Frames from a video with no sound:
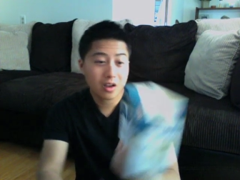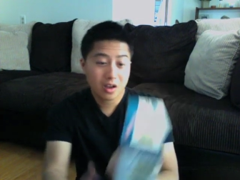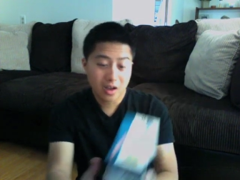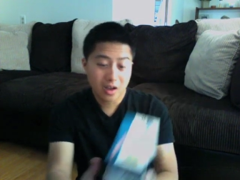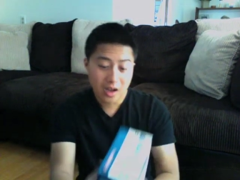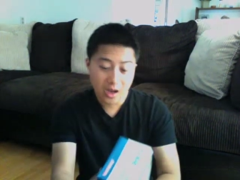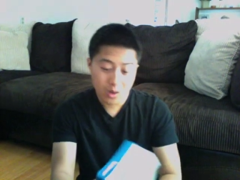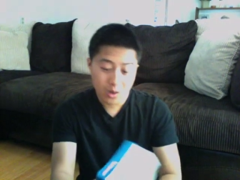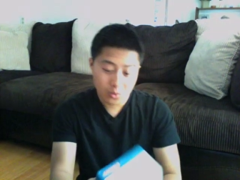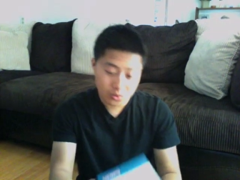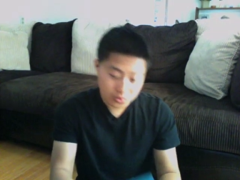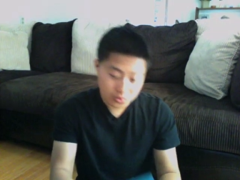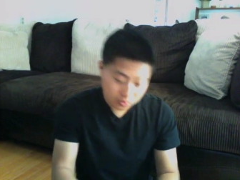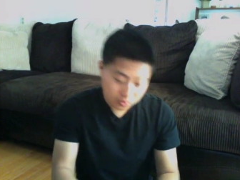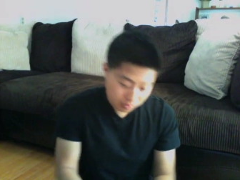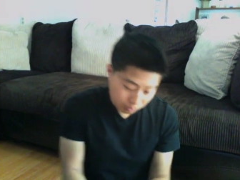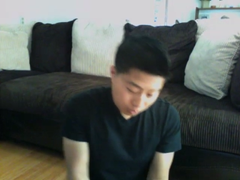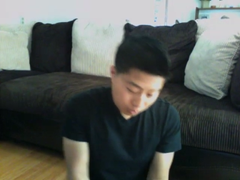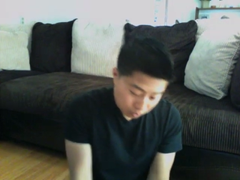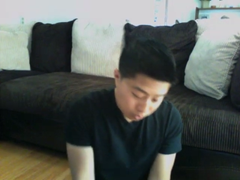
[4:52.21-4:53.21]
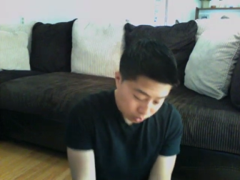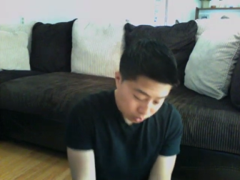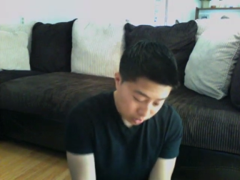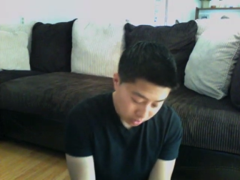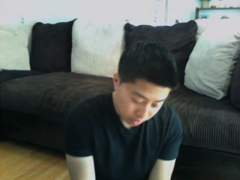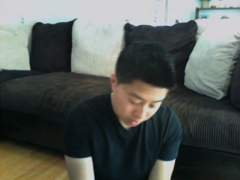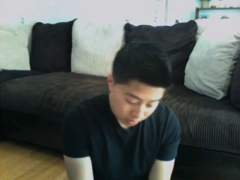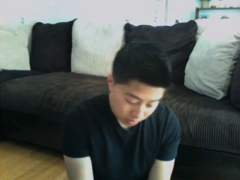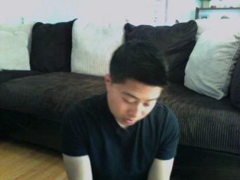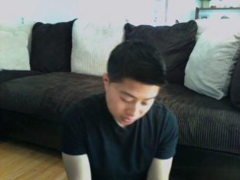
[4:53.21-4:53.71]
I was
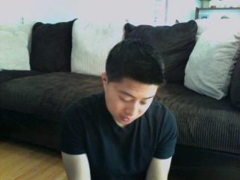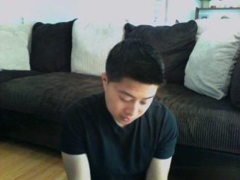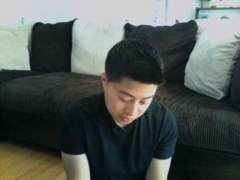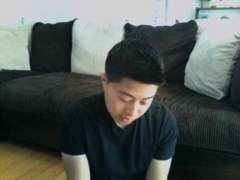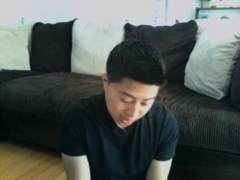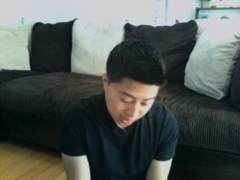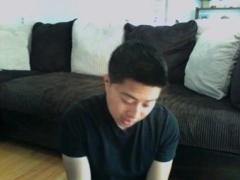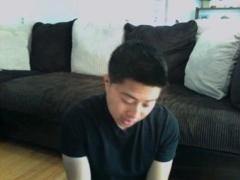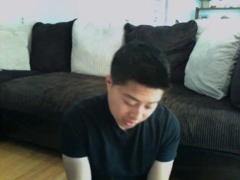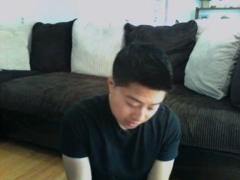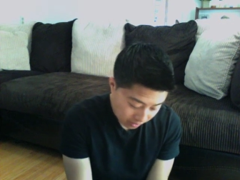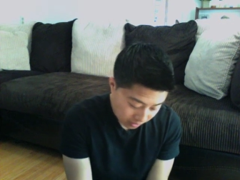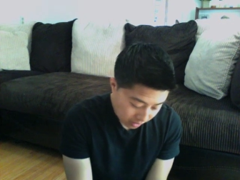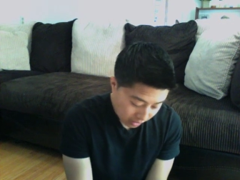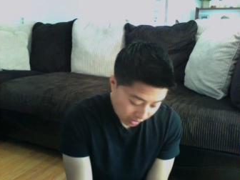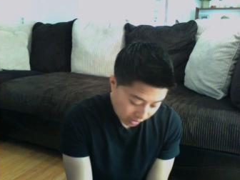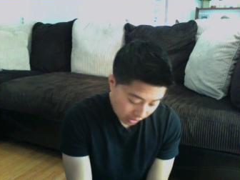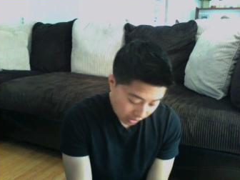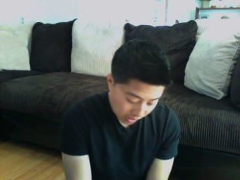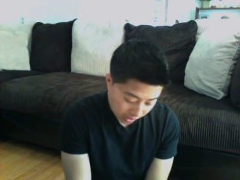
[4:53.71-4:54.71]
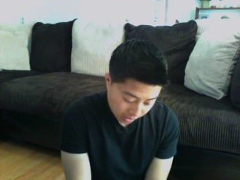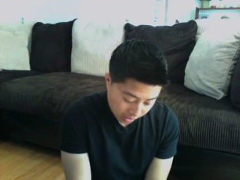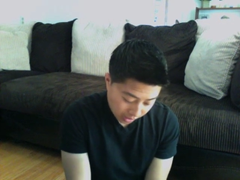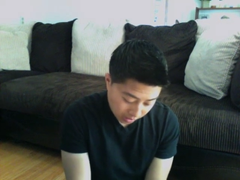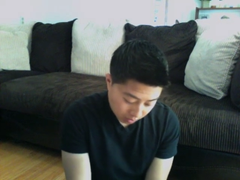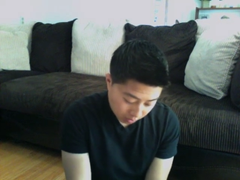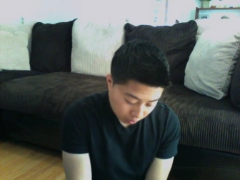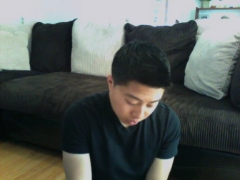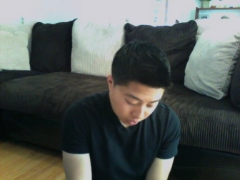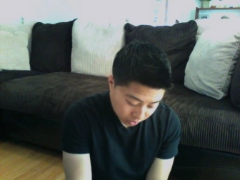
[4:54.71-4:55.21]
really ecstatic, and
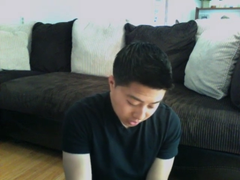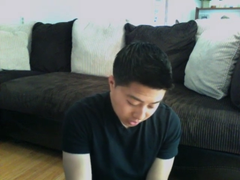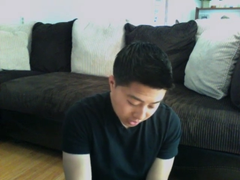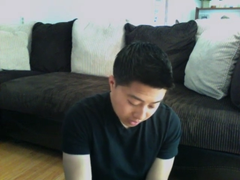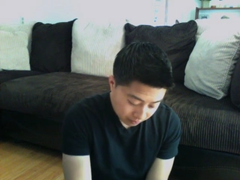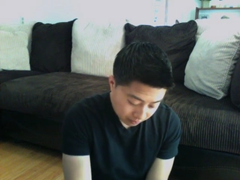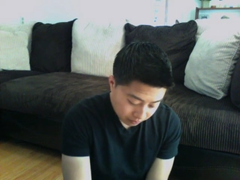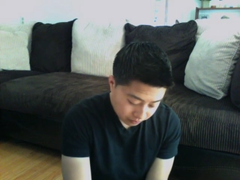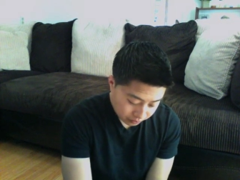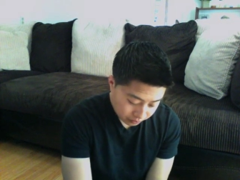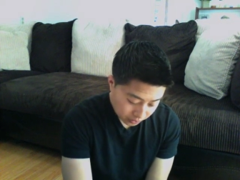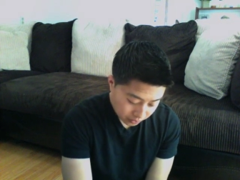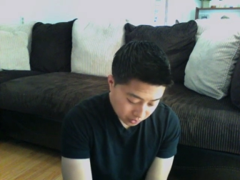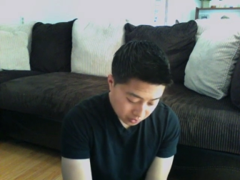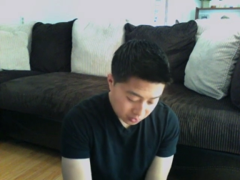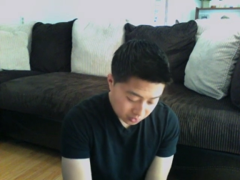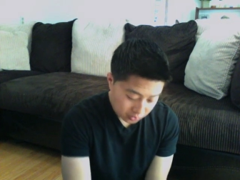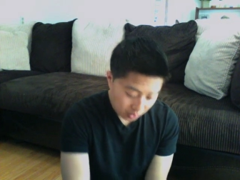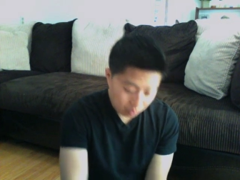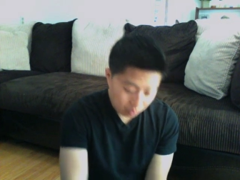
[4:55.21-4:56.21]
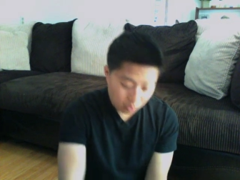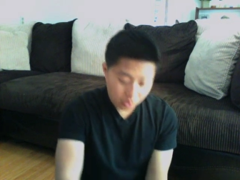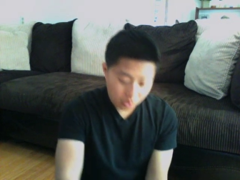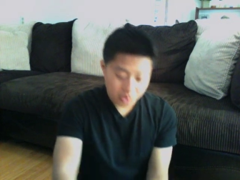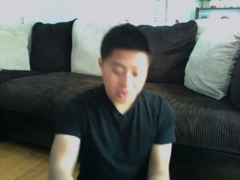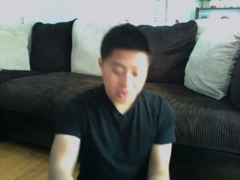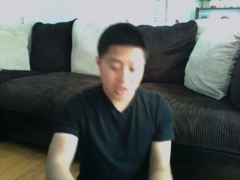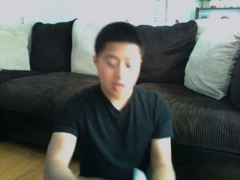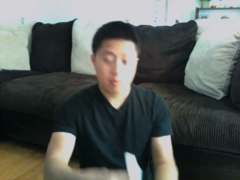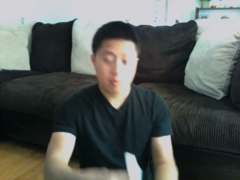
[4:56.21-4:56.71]
really someone
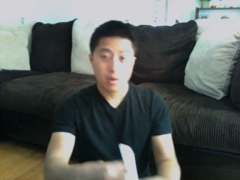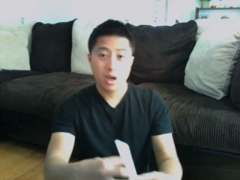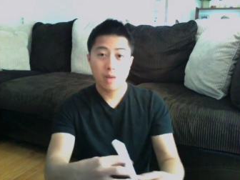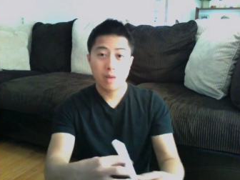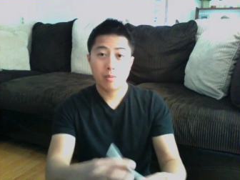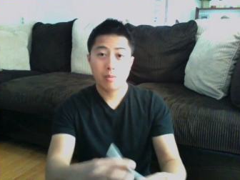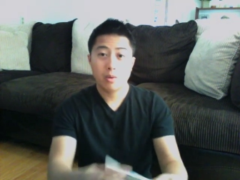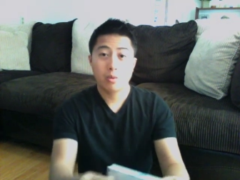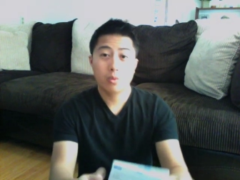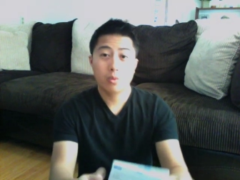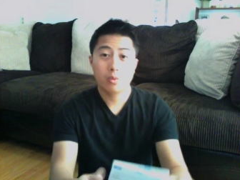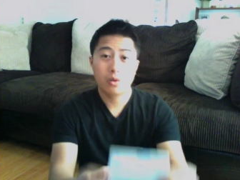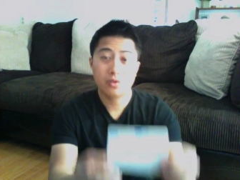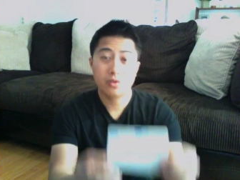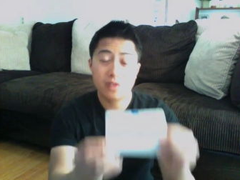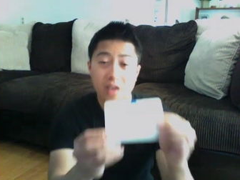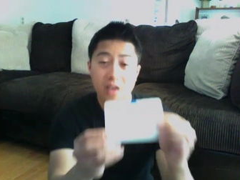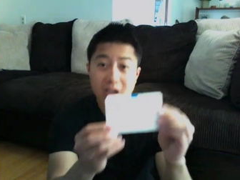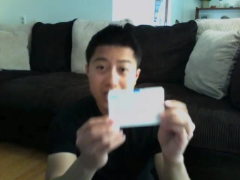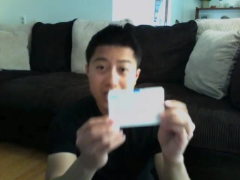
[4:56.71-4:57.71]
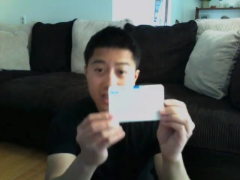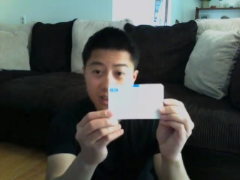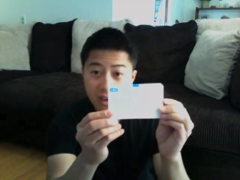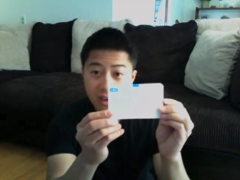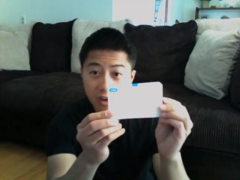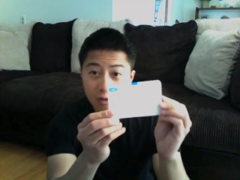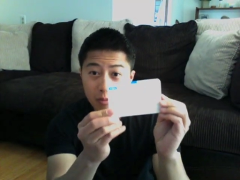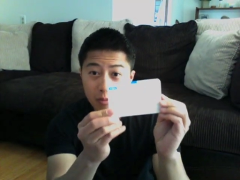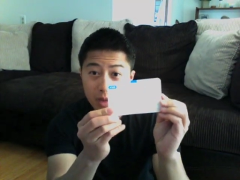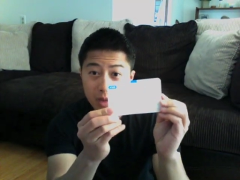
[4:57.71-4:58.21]
came up with the idea
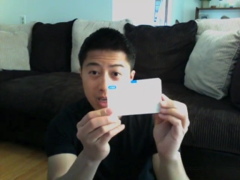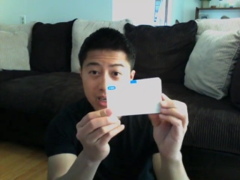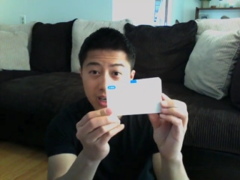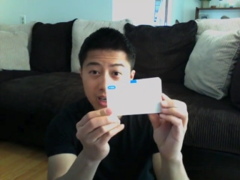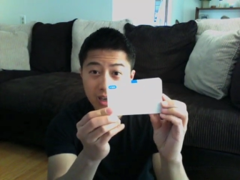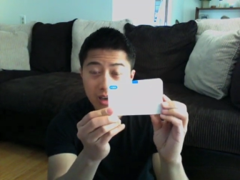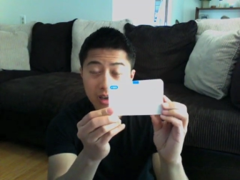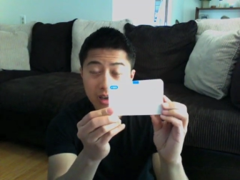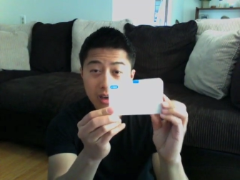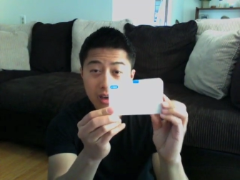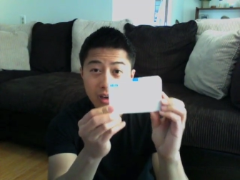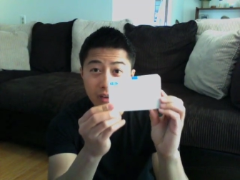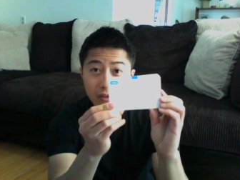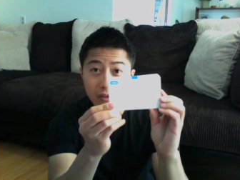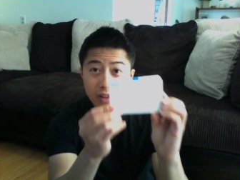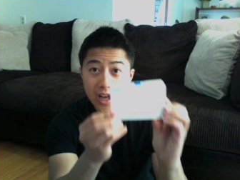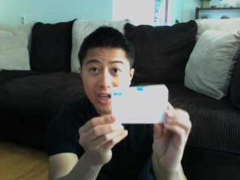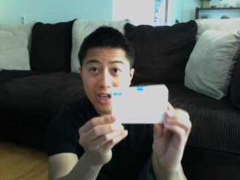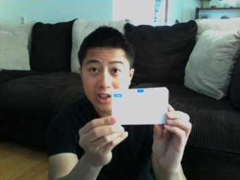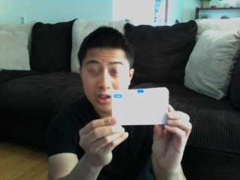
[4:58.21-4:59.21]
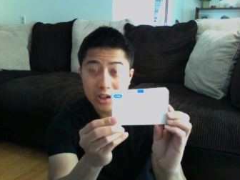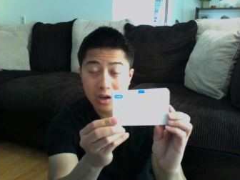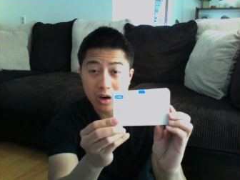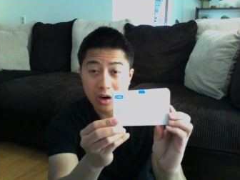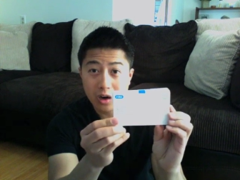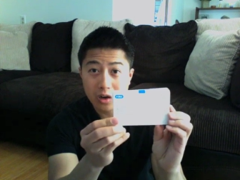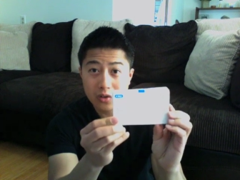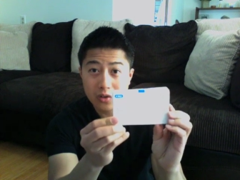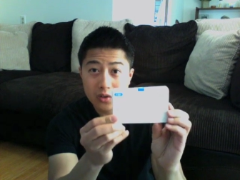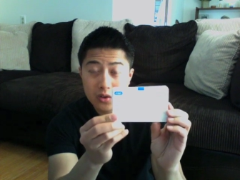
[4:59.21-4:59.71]
of making
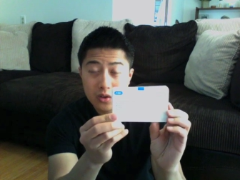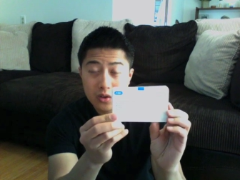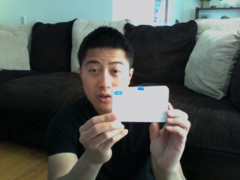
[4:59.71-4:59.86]
flashcards